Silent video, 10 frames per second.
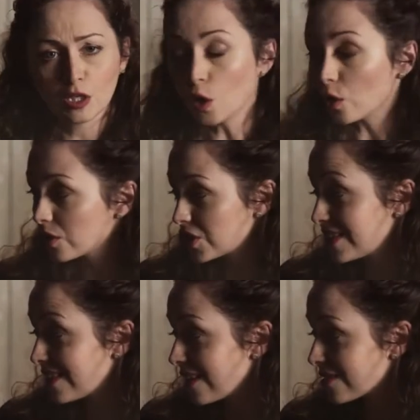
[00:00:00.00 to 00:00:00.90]
Look, she
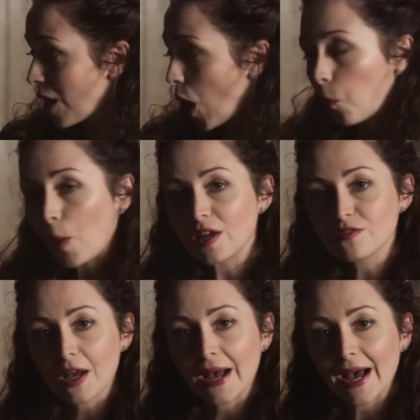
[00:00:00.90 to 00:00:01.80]
says, and waves
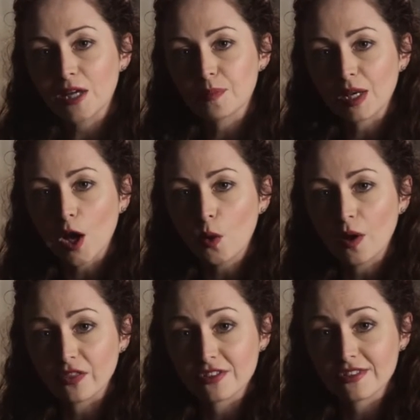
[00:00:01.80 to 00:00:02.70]
her hand below
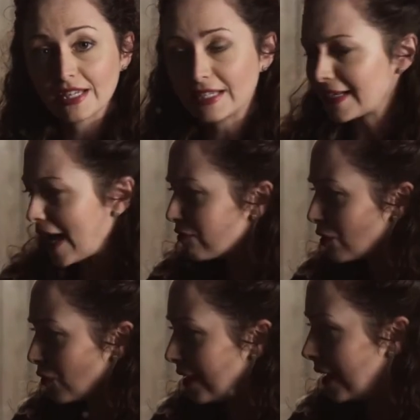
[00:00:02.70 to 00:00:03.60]
at the scene.
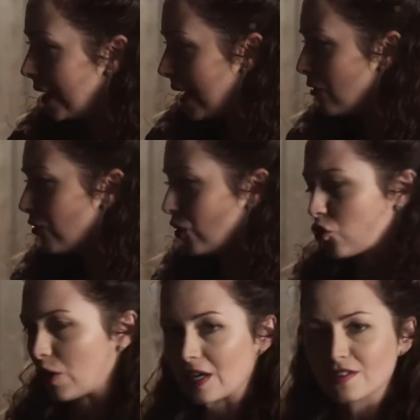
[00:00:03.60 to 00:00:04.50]
Cavalry,
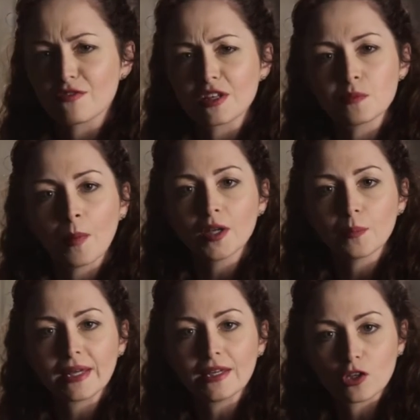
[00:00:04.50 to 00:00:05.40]
infantry, as if this might
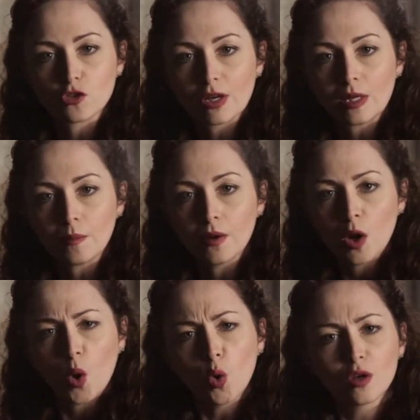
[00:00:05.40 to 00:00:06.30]
be a dream.
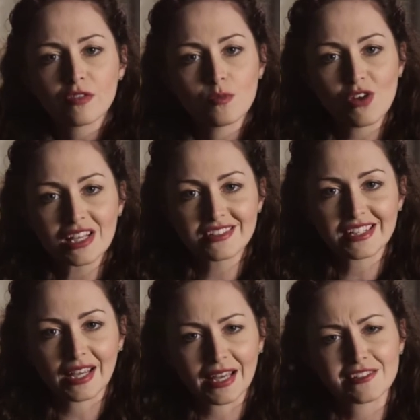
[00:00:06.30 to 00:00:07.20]
All of them resting
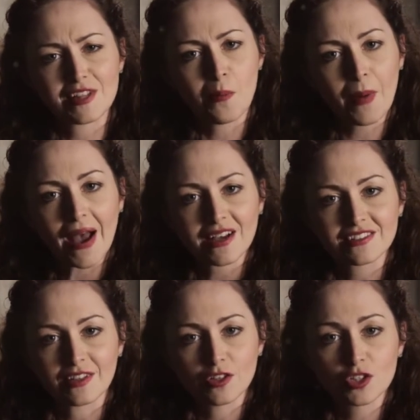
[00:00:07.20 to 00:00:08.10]
against their packs
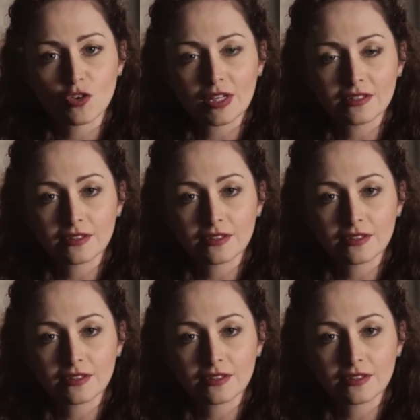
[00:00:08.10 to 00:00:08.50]
in the street.